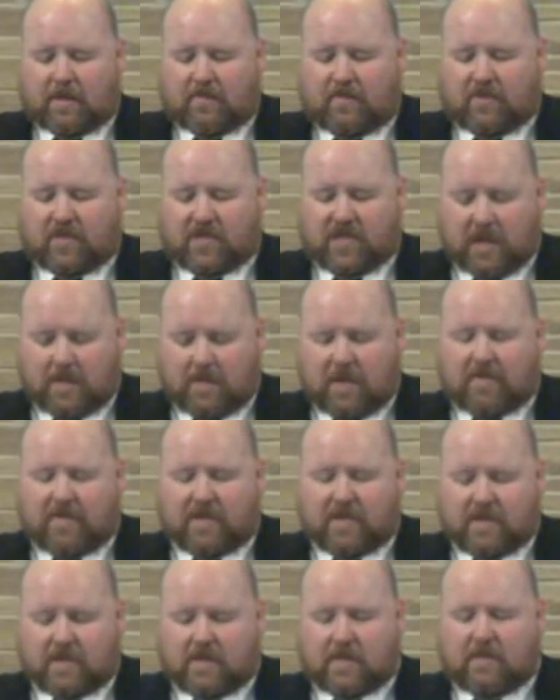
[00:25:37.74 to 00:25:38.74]
For some of
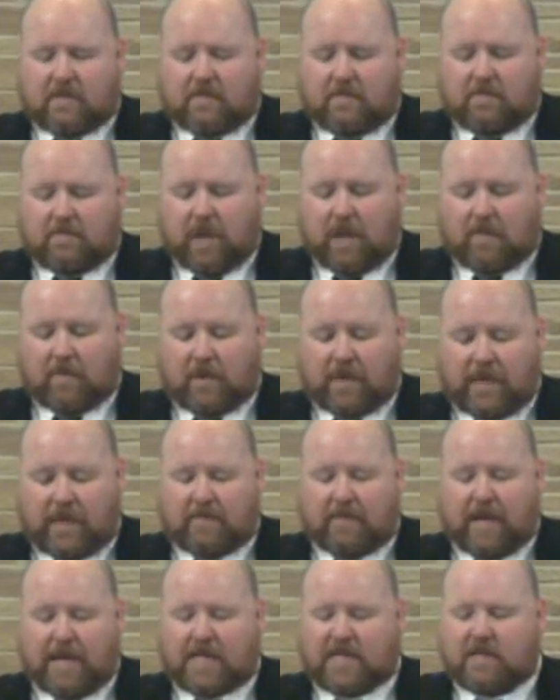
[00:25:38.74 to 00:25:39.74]
us, maybe we need
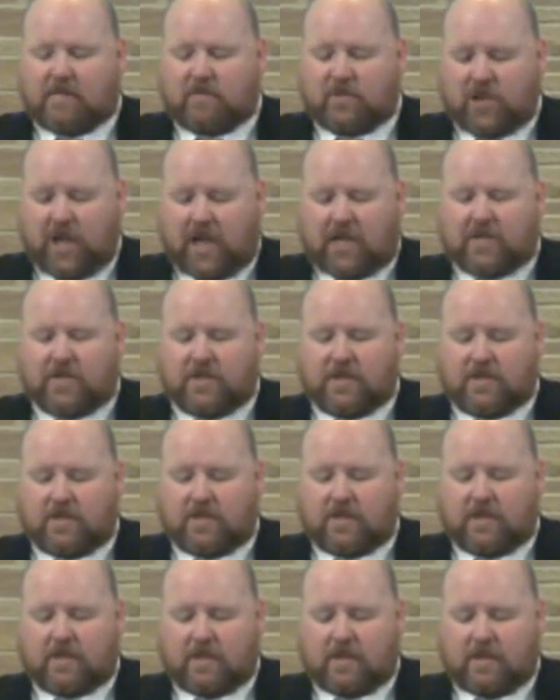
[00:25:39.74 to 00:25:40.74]
to make some
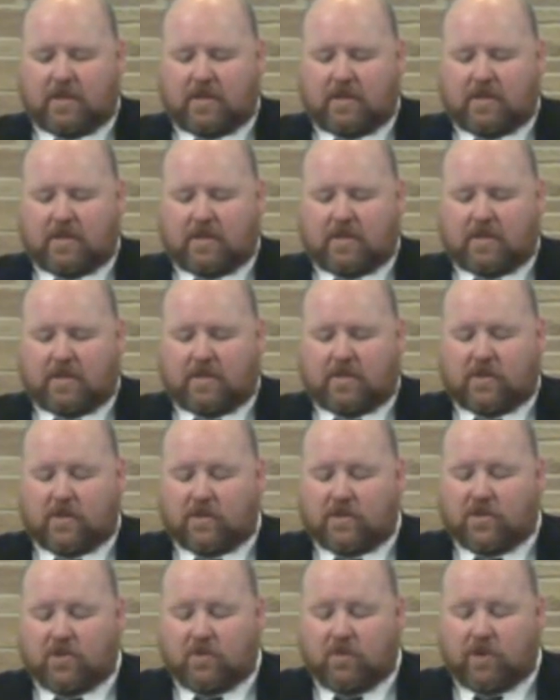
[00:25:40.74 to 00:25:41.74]
changes so
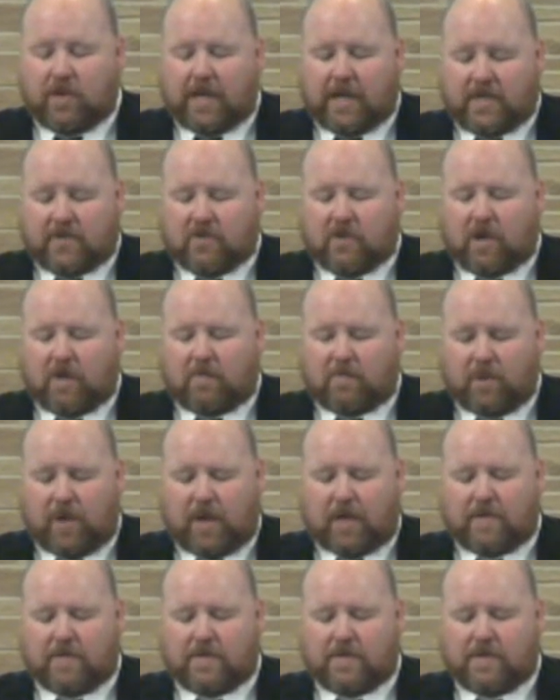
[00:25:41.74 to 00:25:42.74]
that you would answer our
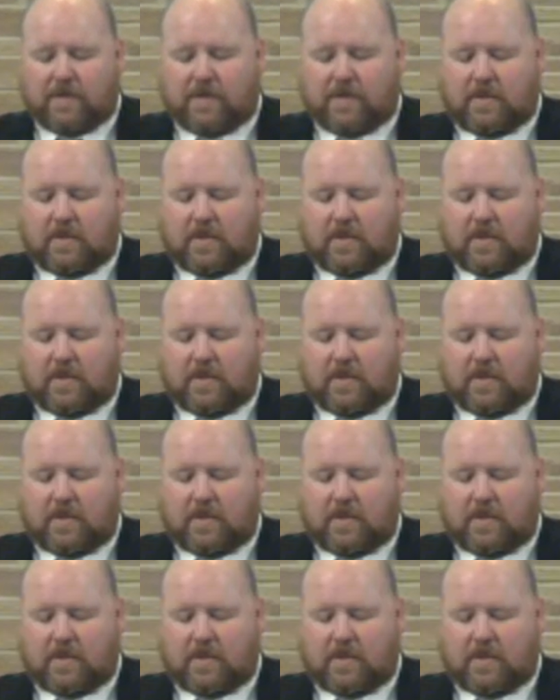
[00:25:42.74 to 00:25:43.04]
prayers.